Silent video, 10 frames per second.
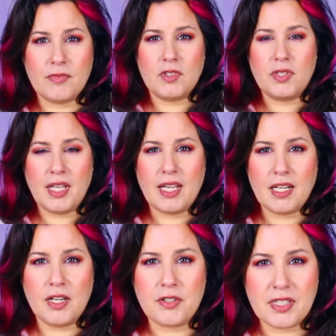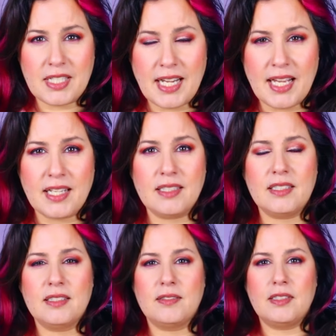so they can
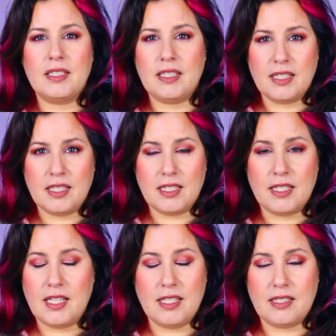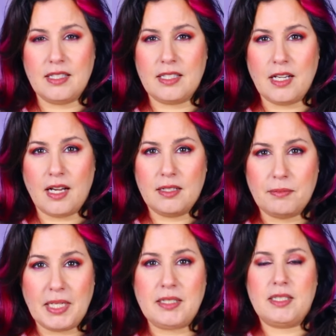understand this is not
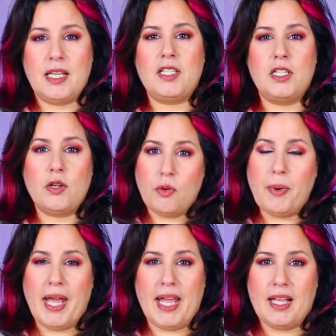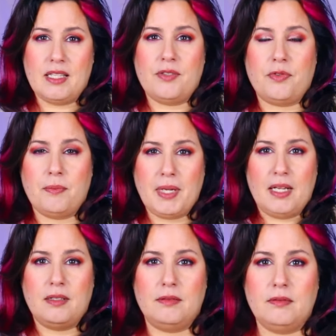me sending you away. It's for
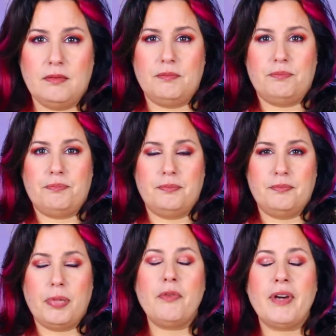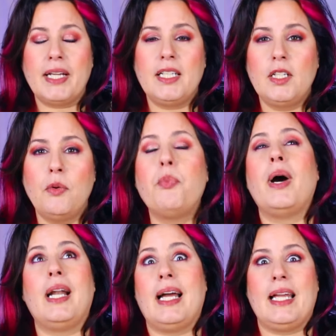me providing you
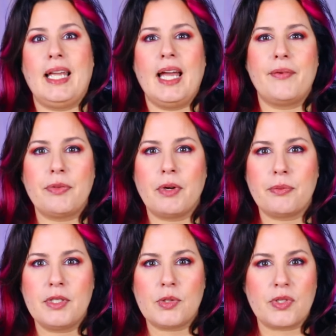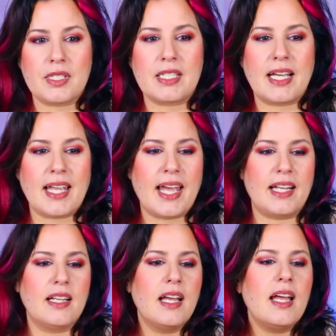what I can with what resources I can.